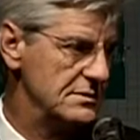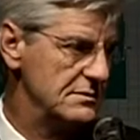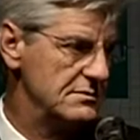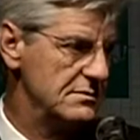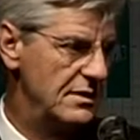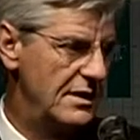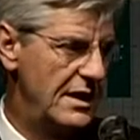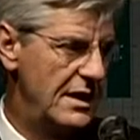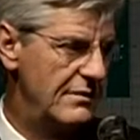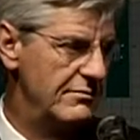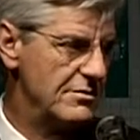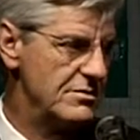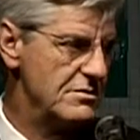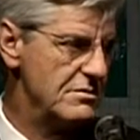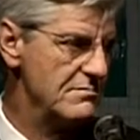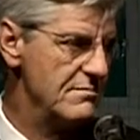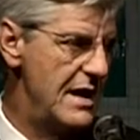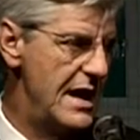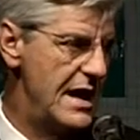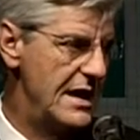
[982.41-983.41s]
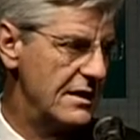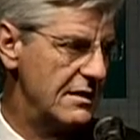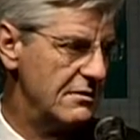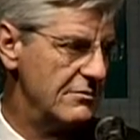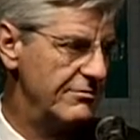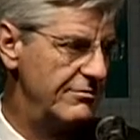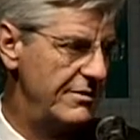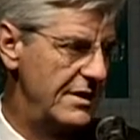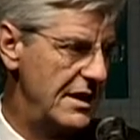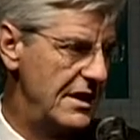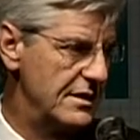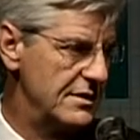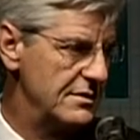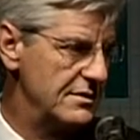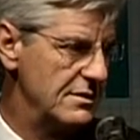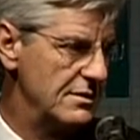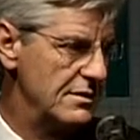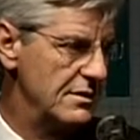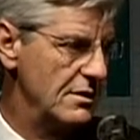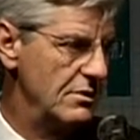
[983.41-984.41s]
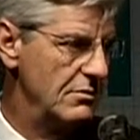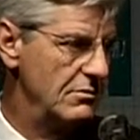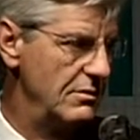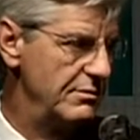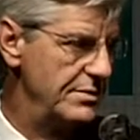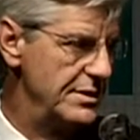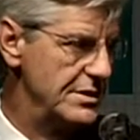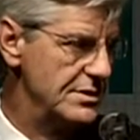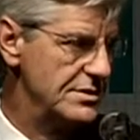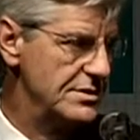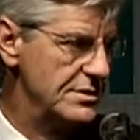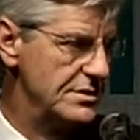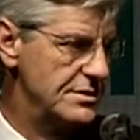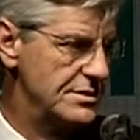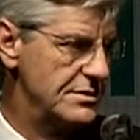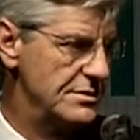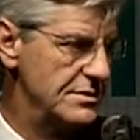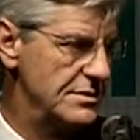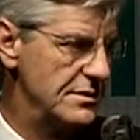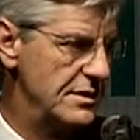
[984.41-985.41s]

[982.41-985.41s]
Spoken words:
Will have a dramatic effect on business